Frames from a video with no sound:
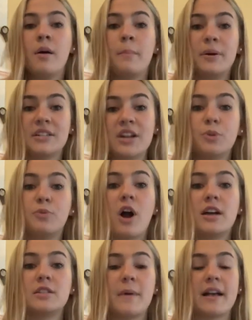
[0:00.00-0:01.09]
potential
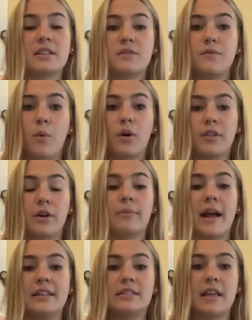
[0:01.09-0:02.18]
prospects for their
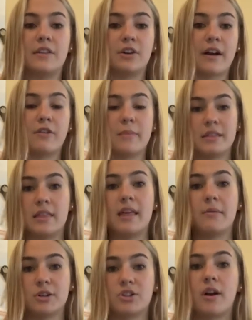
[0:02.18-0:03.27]
rights and their government that they
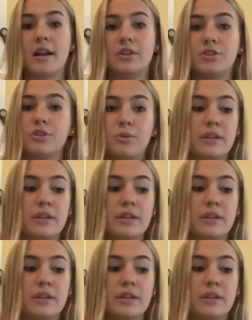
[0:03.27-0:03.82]
were trying to